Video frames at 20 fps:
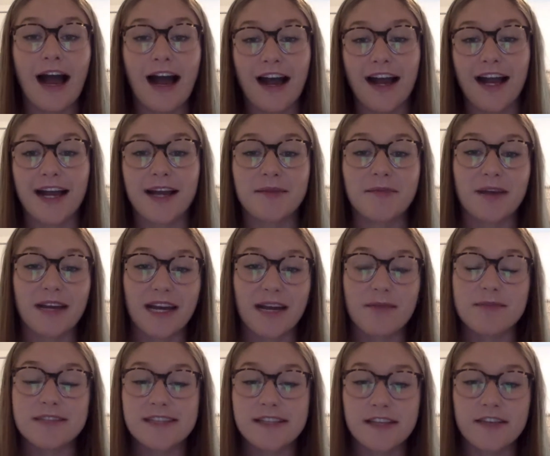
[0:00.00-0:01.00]
Hi, my
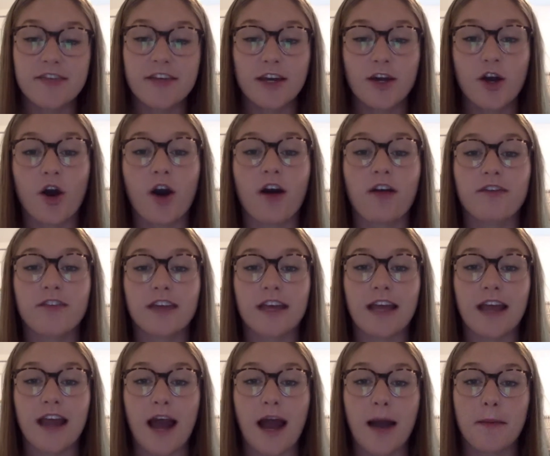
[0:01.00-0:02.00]
name is Olivia
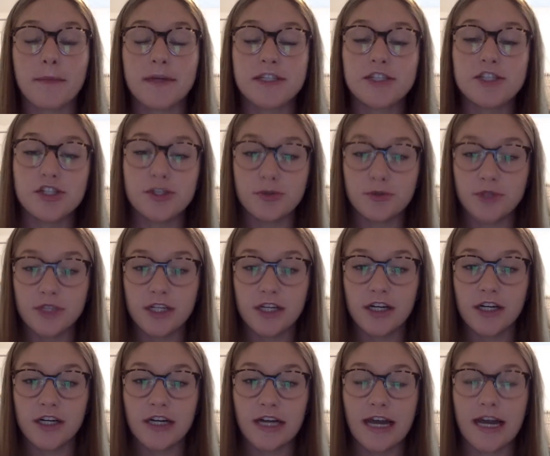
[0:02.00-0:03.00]
Coffey. I'm a
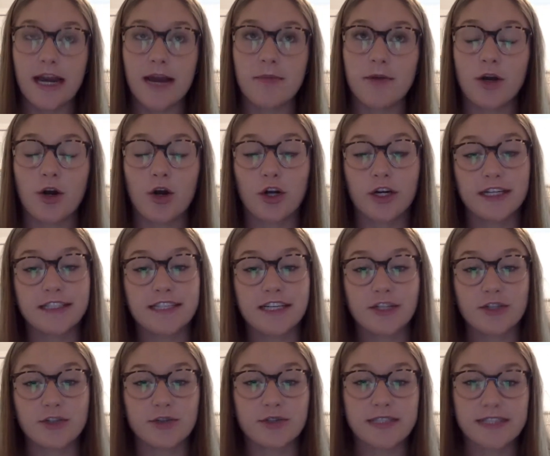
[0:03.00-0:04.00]
junior and I'm an
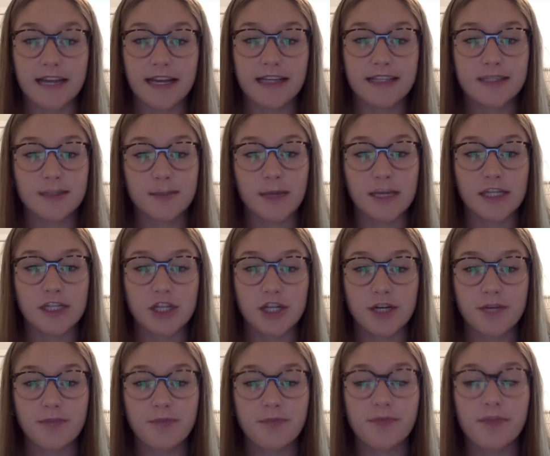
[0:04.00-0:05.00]
architectural science
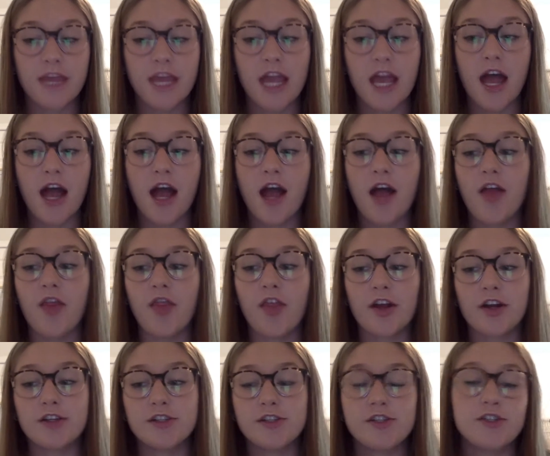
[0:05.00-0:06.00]
major.
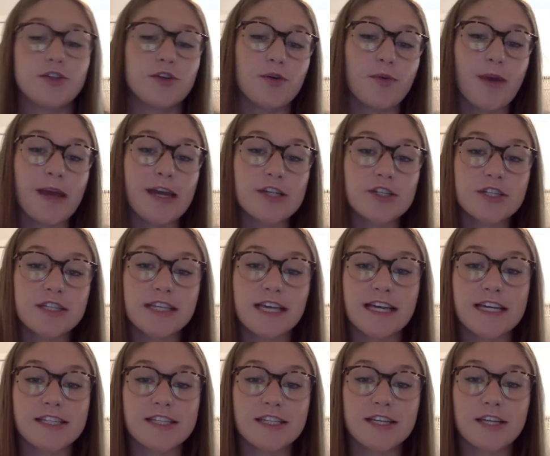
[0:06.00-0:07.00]
There's two major
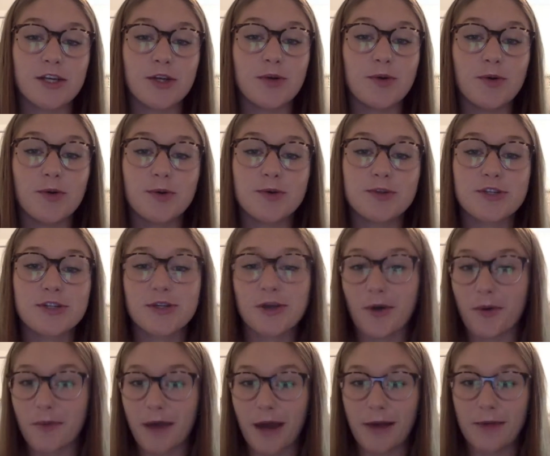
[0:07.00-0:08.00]
things that you should
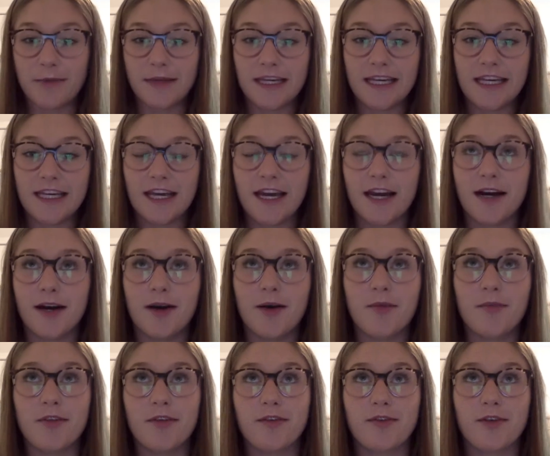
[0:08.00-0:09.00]
know about me.
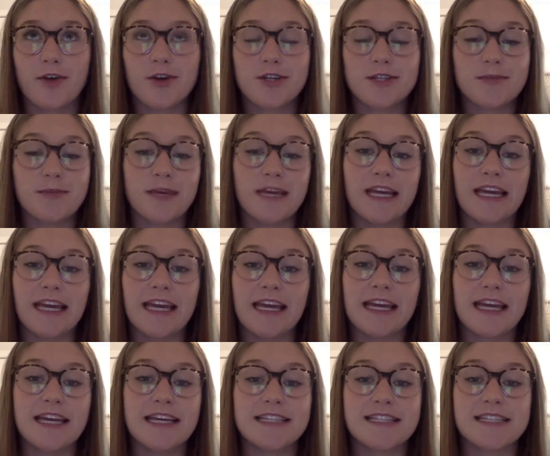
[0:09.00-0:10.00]
Um, the first
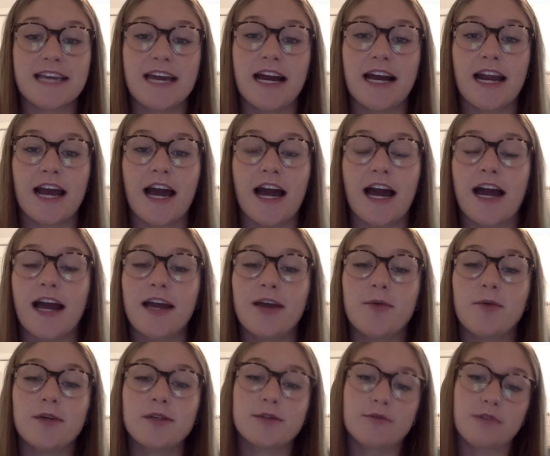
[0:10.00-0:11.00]
being is that I
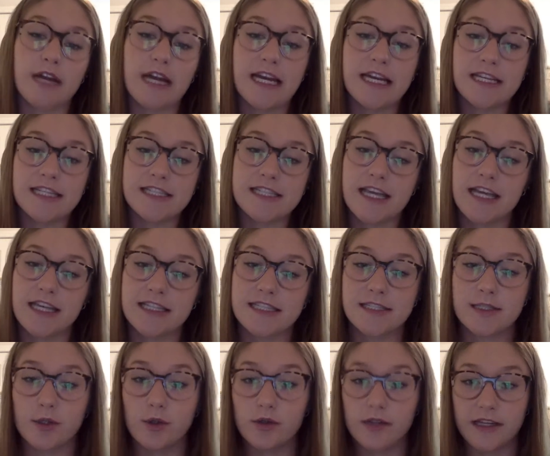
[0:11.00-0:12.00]
was raised and
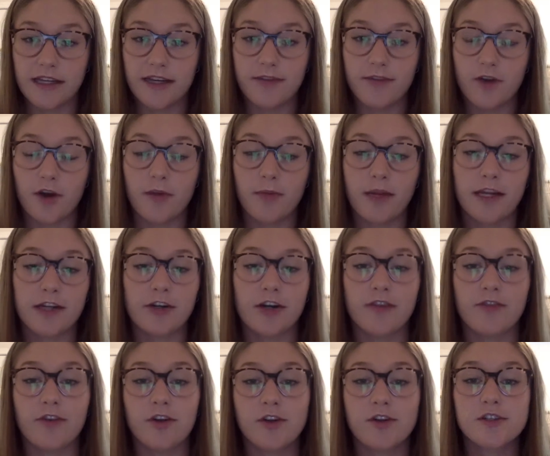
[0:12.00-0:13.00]
still live on my
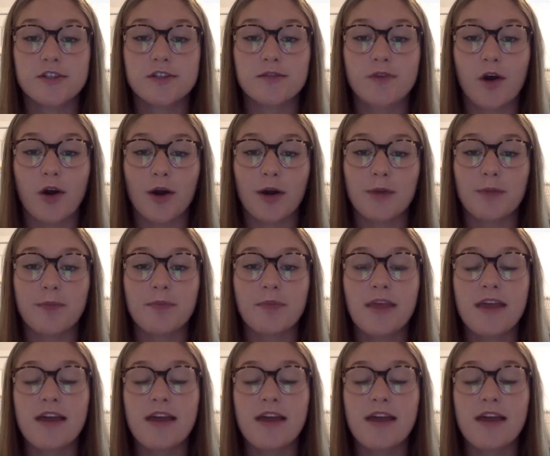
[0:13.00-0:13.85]
grandfather's farm.